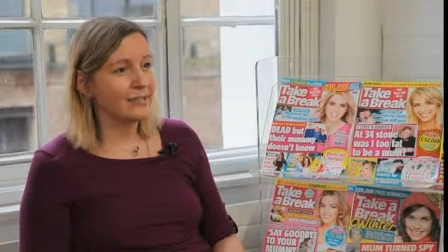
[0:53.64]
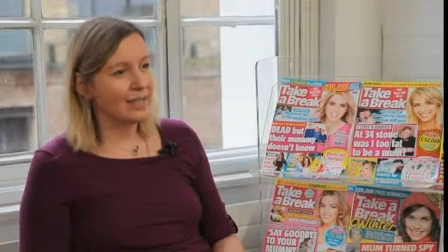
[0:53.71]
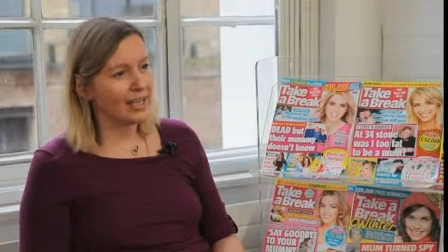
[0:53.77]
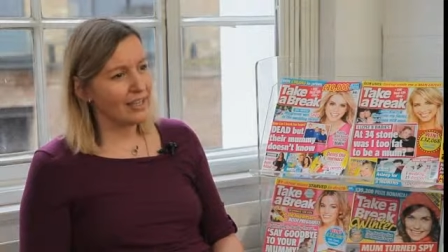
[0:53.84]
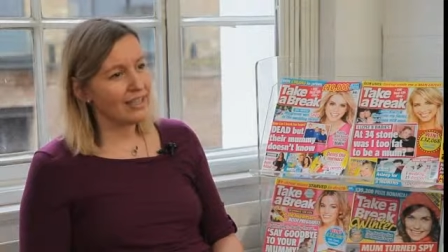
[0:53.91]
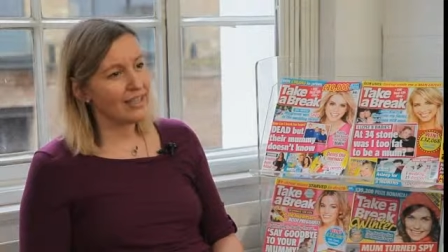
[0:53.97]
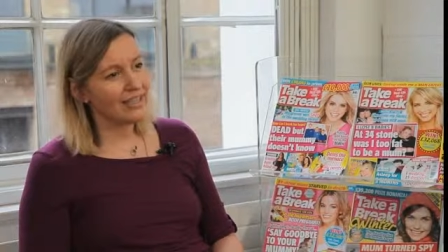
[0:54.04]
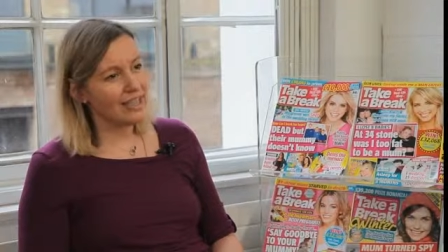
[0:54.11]
I
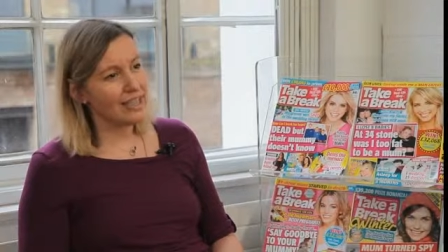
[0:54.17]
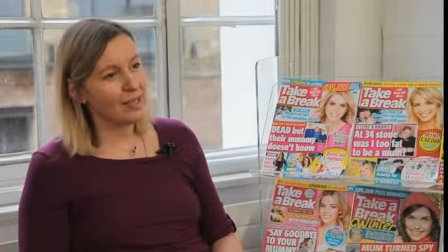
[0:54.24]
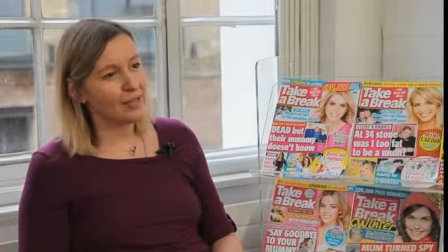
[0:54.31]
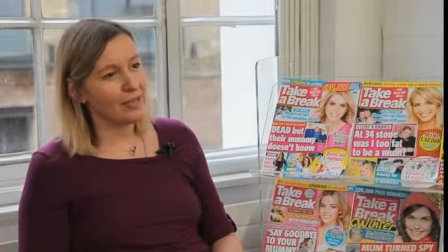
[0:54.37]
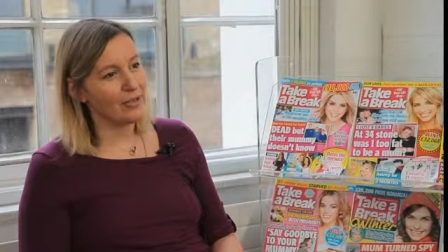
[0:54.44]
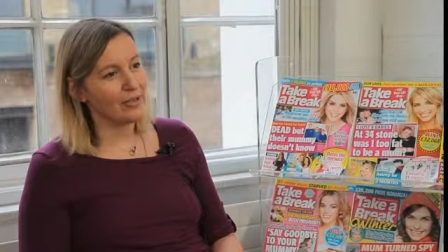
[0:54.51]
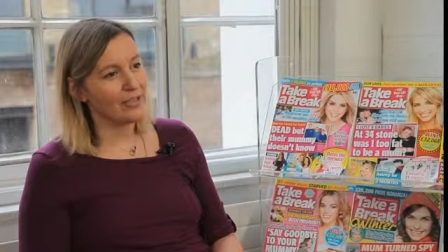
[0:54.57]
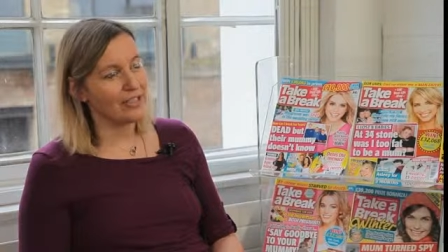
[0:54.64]
think the Take a
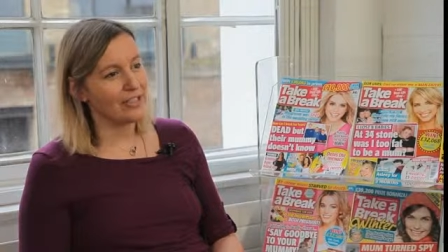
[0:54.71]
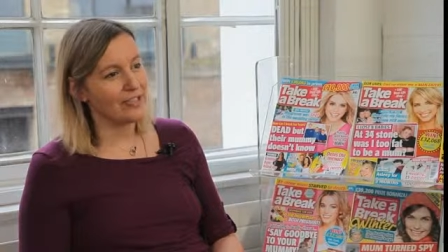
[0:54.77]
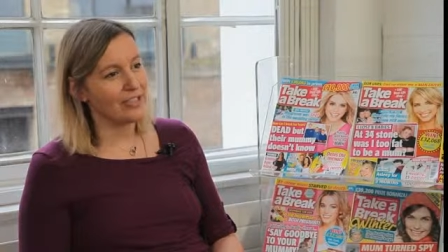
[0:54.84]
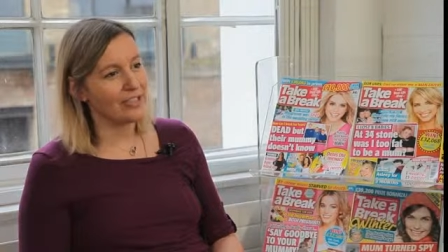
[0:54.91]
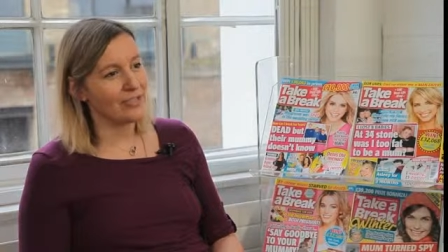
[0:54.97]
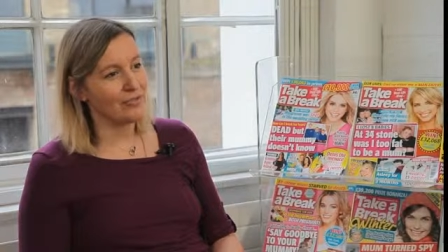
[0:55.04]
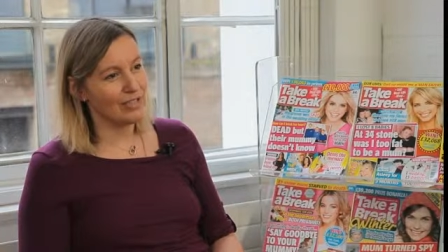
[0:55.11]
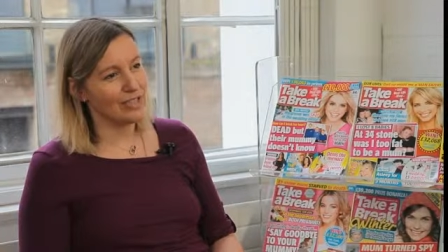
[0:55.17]
Break reader
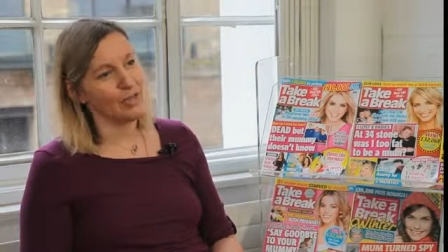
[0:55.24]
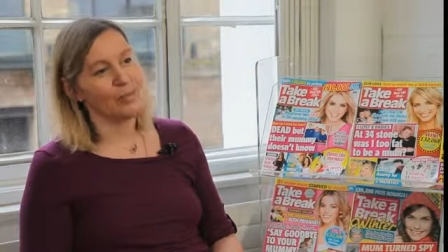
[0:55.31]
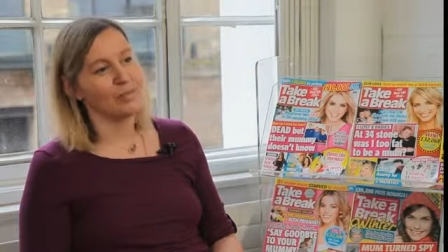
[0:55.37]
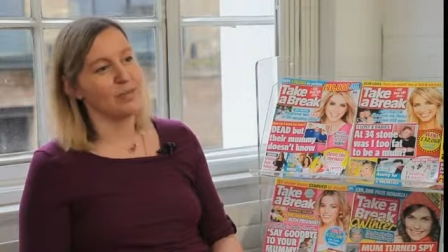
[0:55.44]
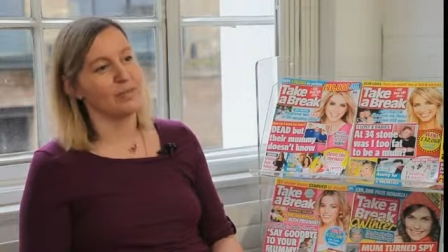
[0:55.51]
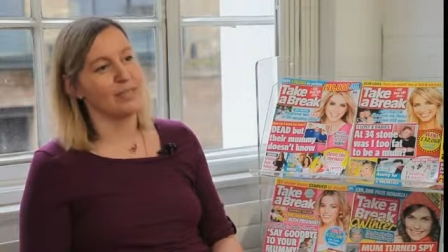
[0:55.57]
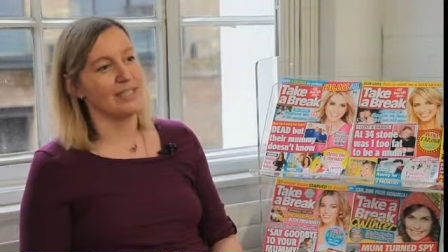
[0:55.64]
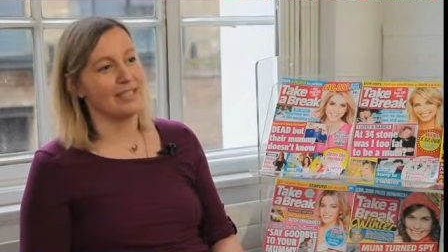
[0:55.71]
is a really
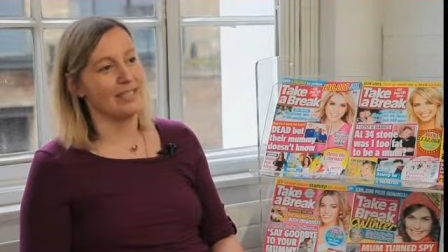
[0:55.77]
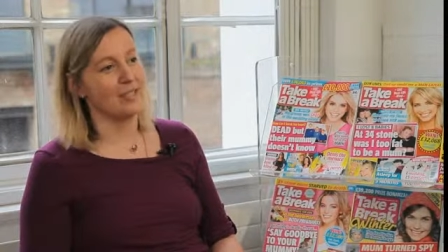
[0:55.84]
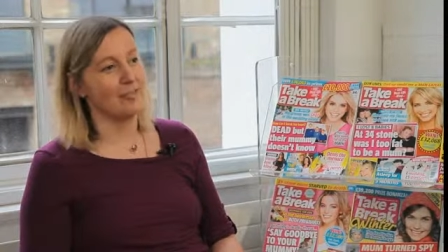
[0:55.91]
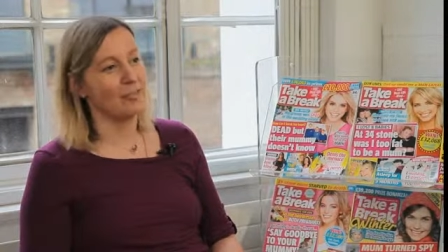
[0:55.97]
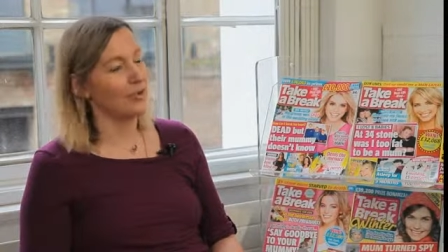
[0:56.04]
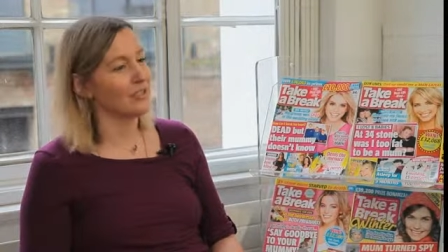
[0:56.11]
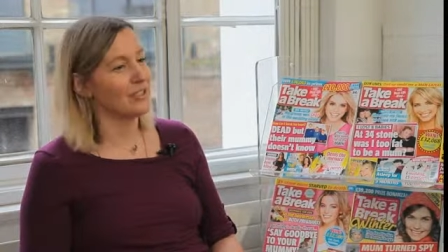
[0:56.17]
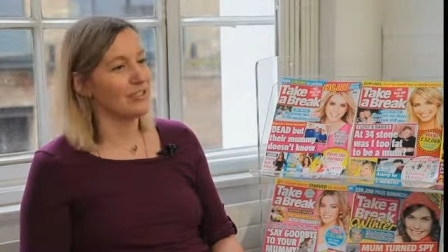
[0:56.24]
optimistic
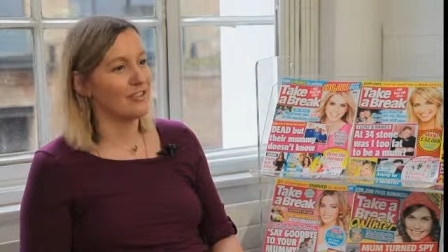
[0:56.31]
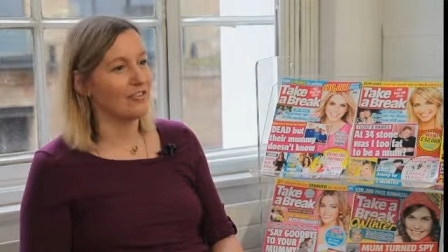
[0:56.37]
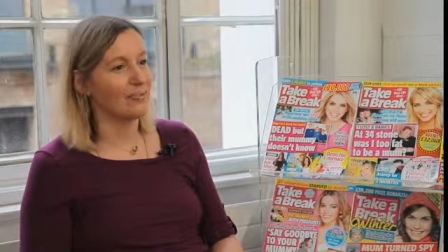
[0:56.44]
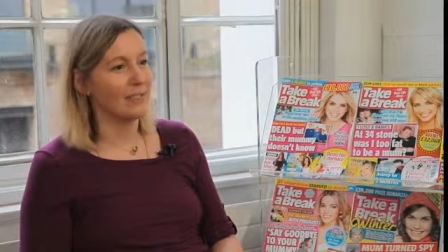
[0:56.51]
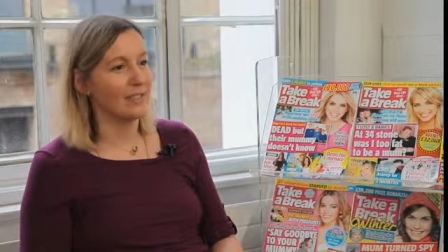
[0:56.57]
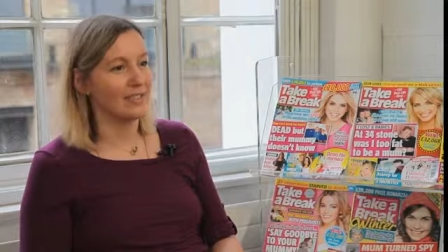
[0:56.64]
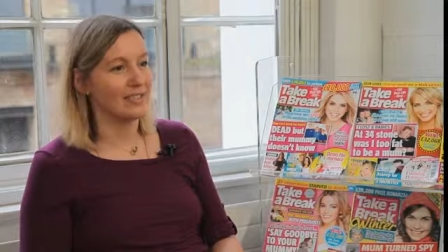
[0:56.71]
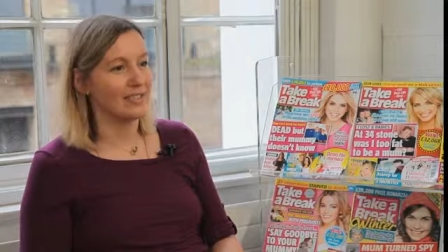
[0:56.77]
and positive
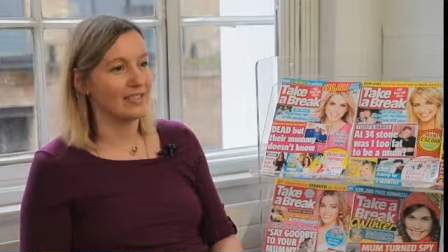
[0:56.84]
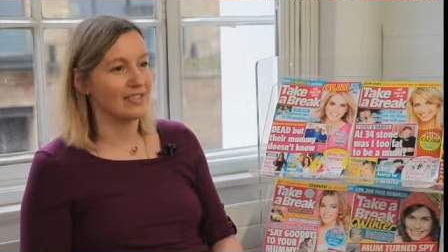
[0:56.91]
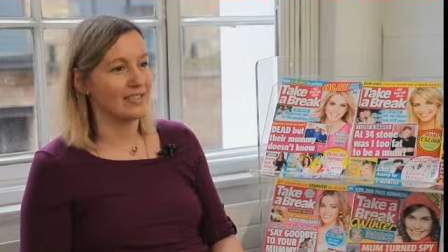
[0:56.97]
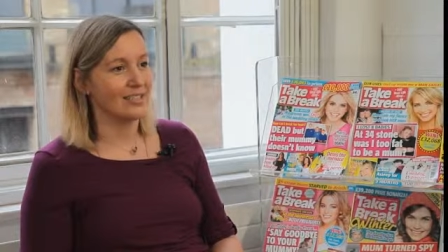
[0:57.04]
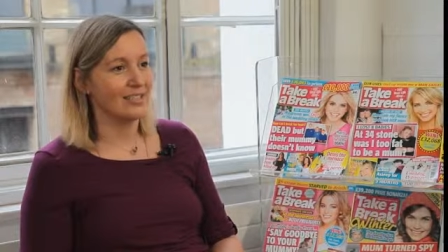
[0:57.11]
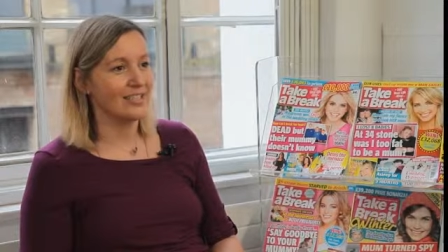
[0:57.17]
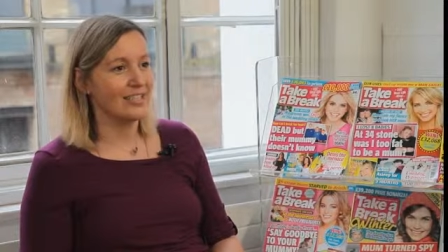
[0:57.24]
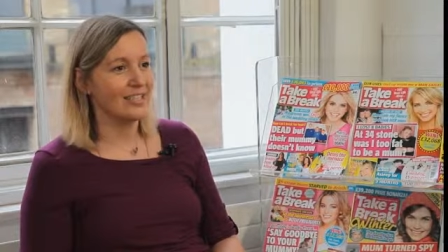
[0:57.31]
person.